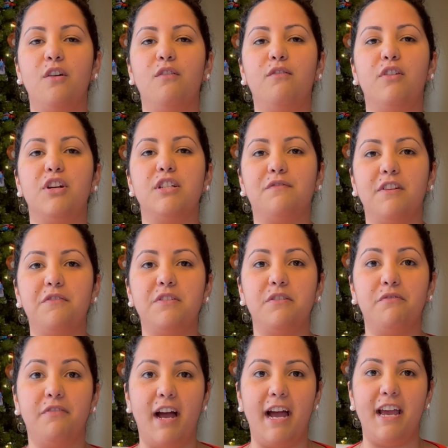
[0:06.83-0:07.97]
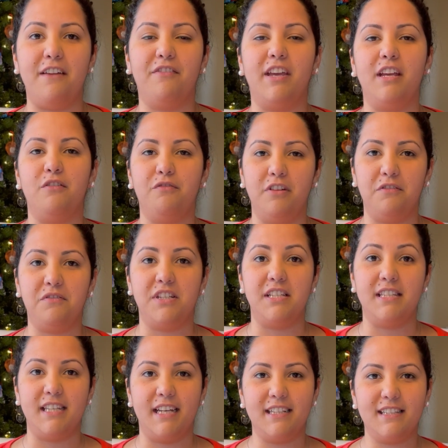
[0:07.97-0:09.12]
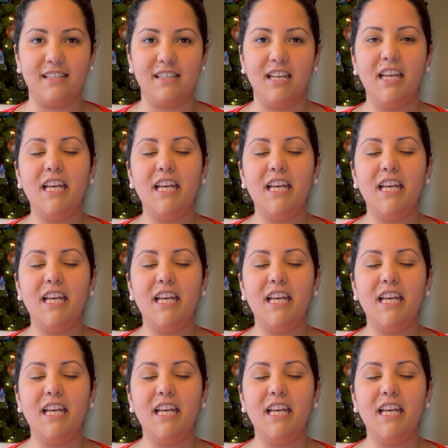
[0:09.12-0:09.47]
verse 55 and 56.